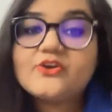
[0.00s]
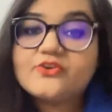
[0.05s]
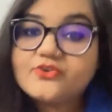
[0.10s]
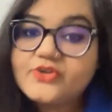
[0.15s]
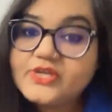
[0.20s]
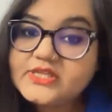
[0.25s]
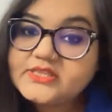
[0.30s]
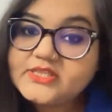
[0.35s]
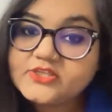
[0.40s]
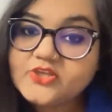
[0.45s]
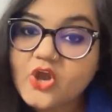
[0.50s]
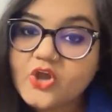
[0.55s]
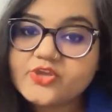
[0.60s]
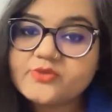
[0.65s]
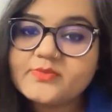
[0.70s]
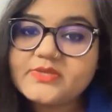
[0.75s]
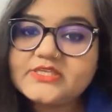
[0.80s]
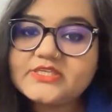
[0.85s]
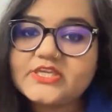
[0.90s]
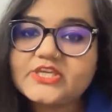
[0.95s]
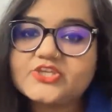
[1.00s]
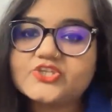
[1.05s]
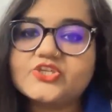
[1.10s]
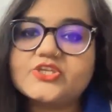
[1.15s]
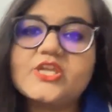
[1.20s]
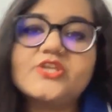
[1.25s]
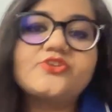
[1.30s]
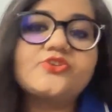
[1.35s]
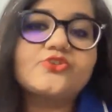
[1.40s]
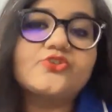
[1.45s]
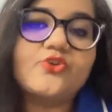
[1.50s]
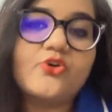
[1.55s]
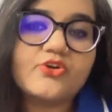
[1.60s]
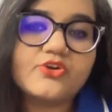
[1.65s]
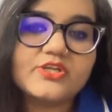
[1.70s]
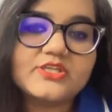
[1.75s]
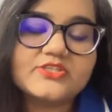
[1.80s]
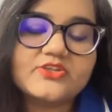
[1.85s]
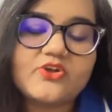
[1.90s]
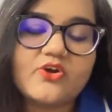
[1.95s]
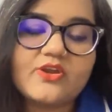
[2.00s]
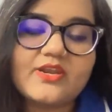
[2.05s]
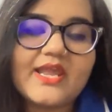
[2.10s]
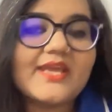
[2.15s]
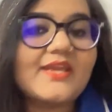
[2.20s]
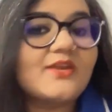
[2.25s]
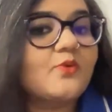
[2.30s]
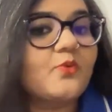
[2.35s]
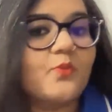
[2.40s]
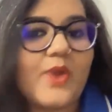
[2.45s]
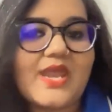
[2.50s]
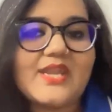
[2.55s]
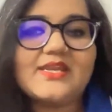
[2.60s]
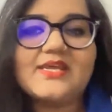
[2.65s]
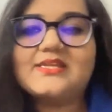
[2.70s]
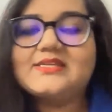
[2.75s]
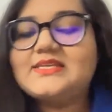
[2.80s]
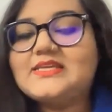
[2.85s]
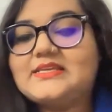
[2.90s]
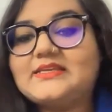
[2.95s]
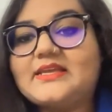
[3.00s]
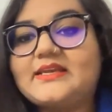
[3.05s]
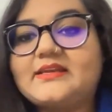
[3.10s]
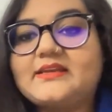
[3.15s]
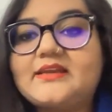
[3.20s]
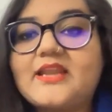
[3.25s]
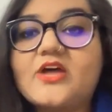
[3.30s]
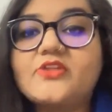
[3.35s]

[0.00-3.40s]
Read the documentation and tutorials online when needed.